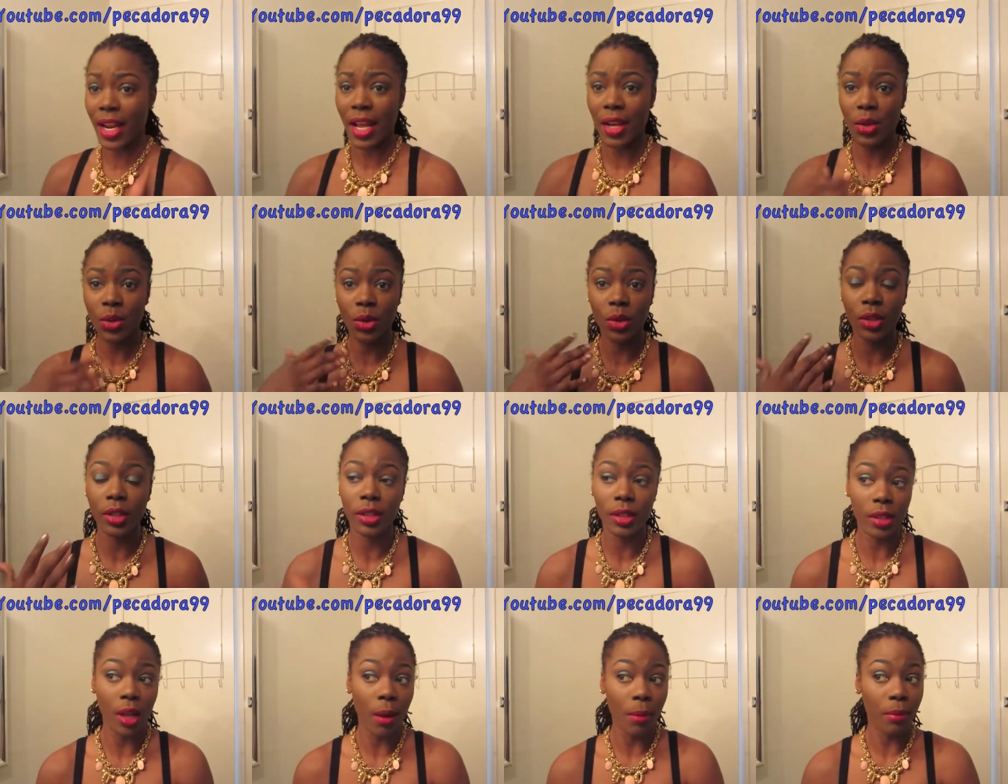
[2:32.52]
and you could
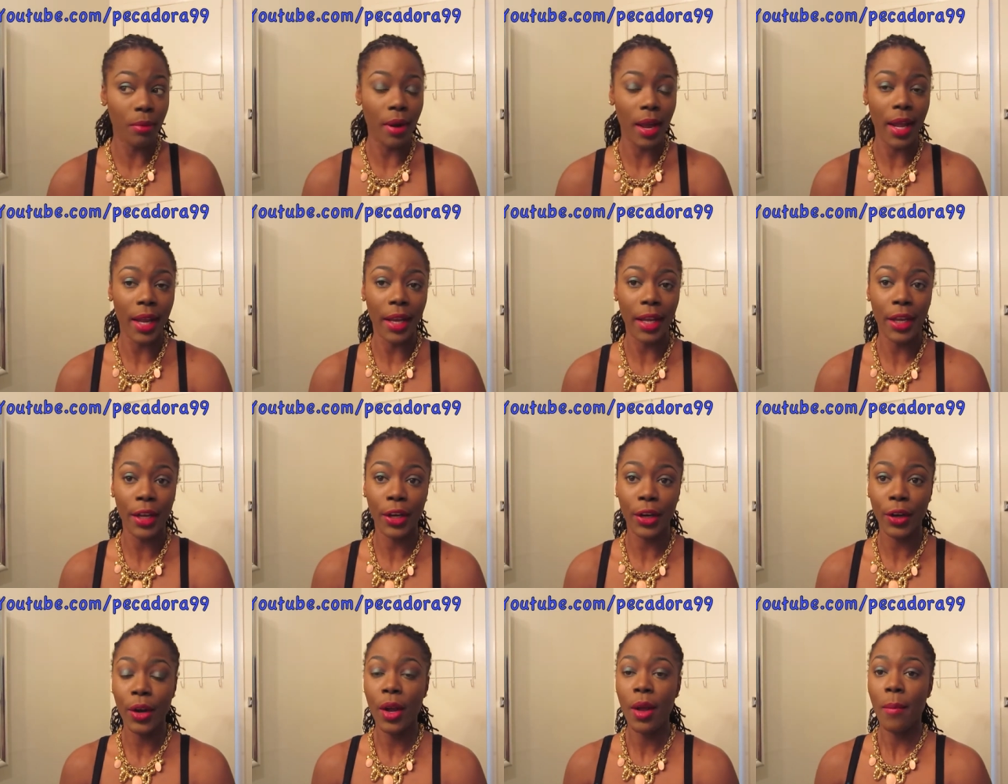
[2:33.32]
stop right
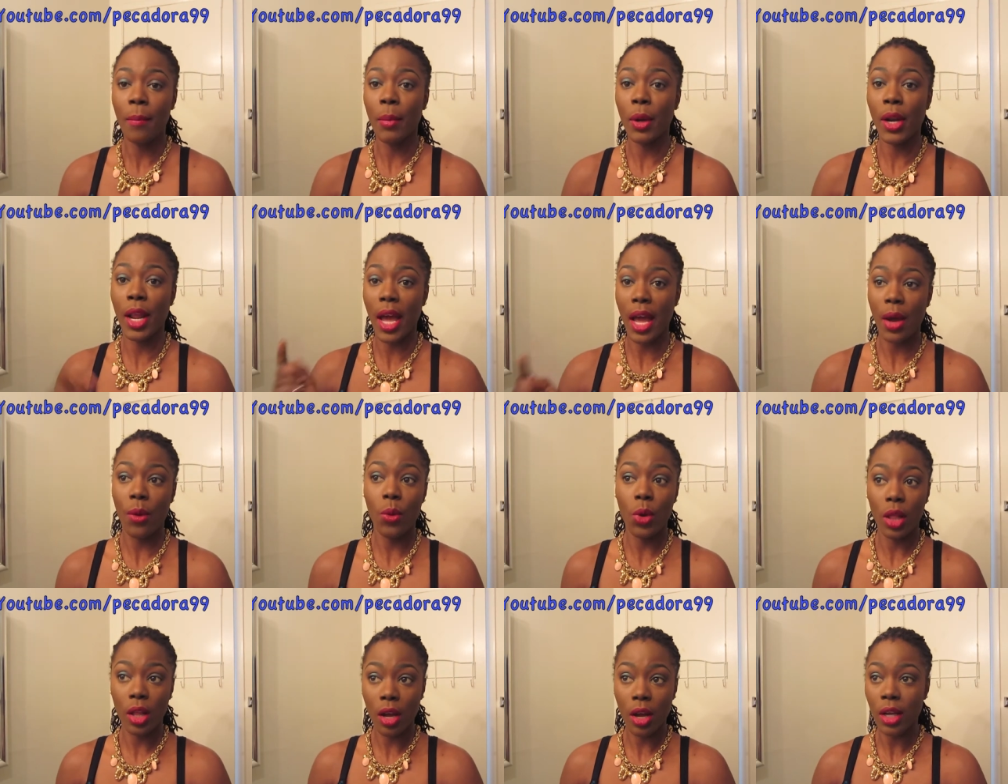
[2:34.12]
here but I
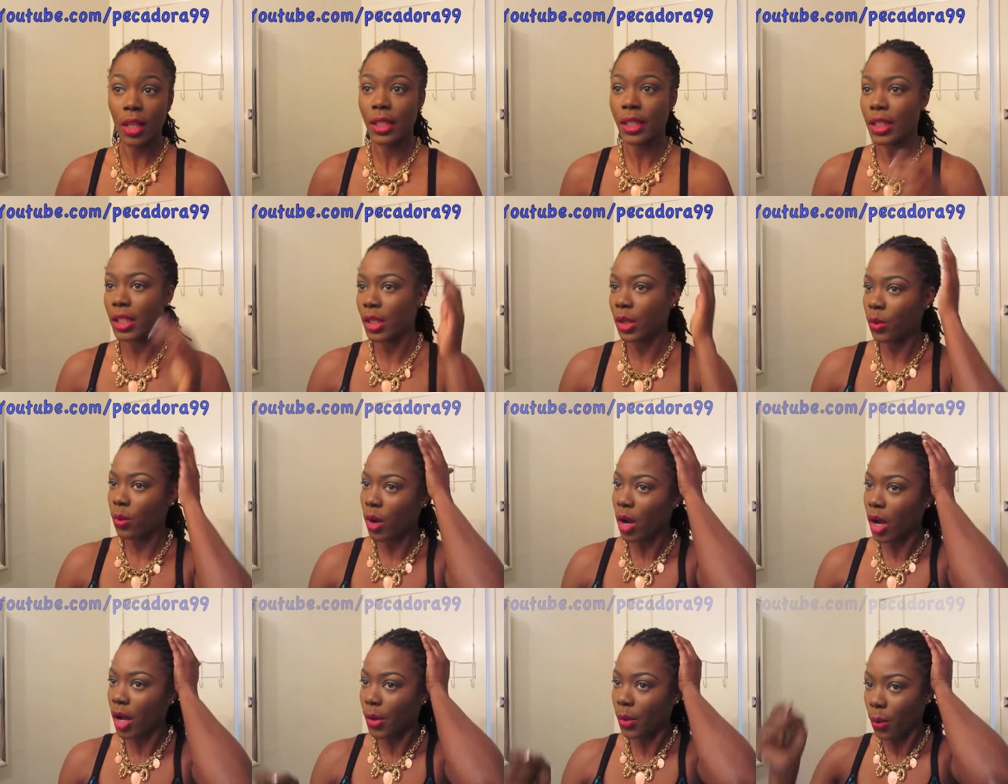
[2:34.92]
will continue
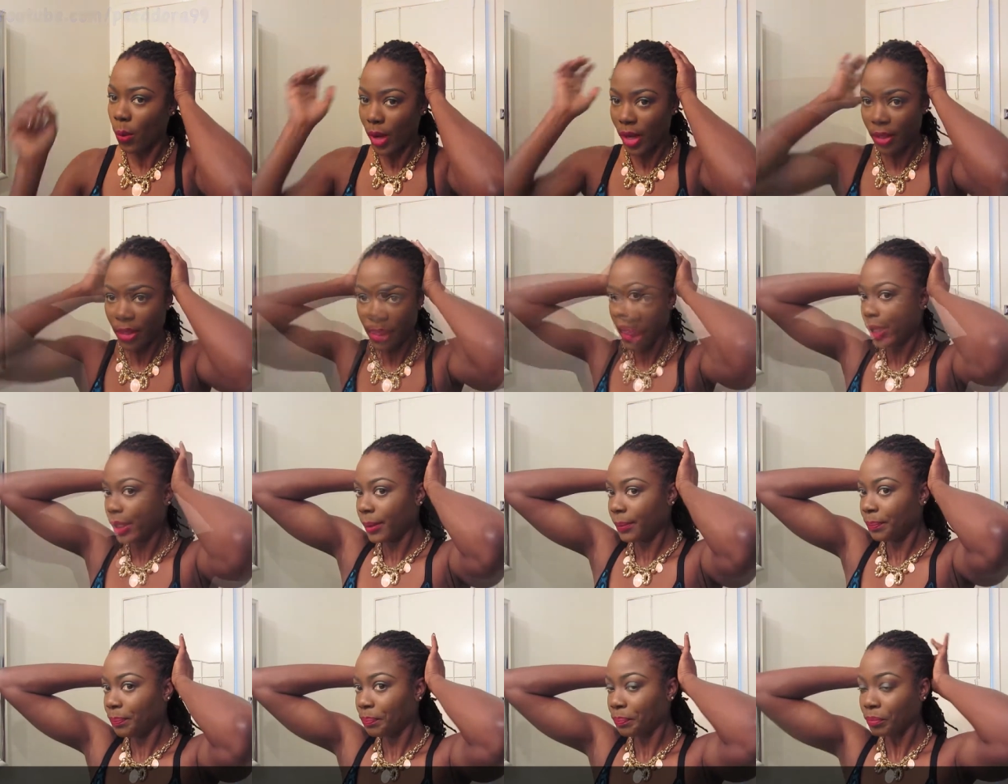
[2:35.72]
on with
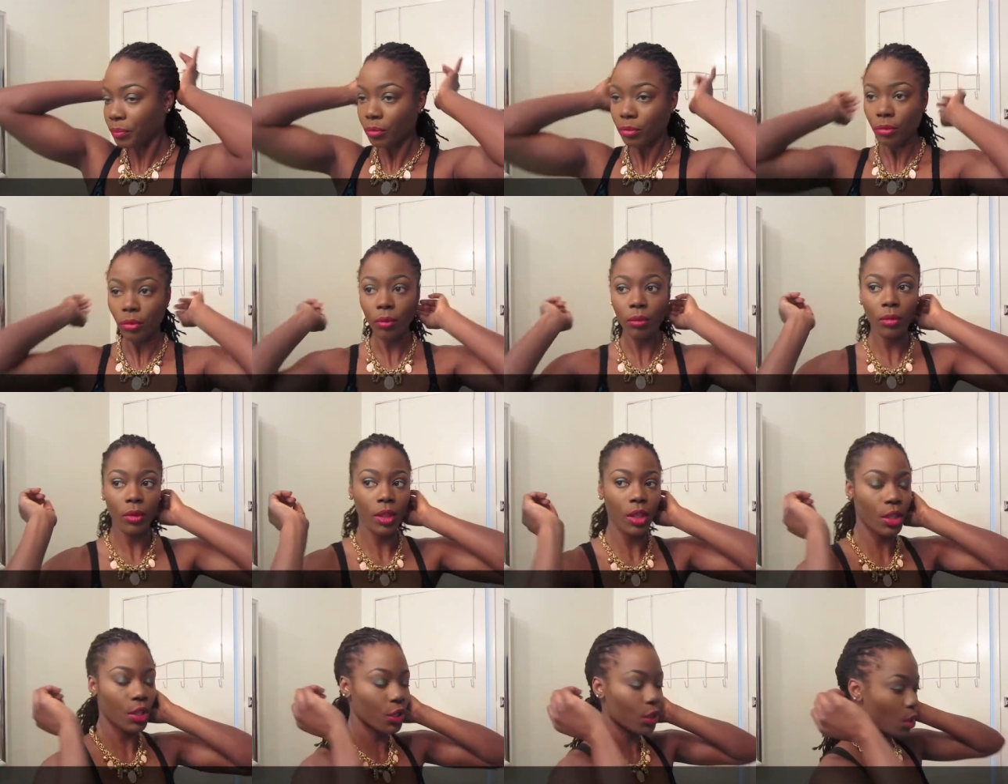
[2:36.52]
you
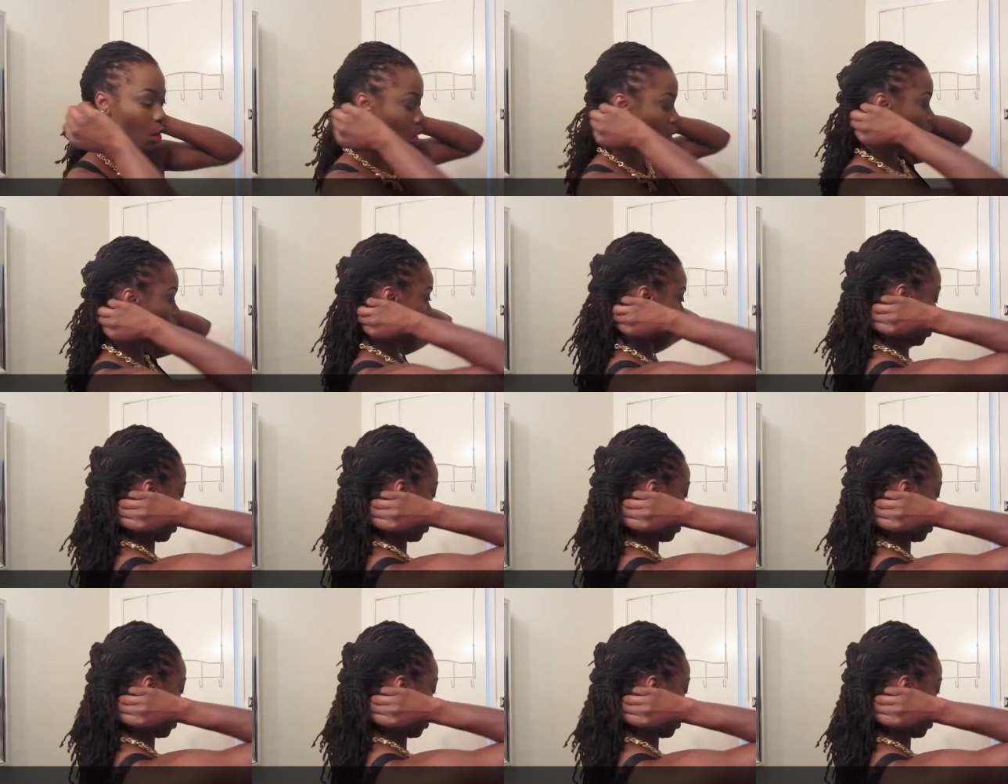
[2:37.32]
so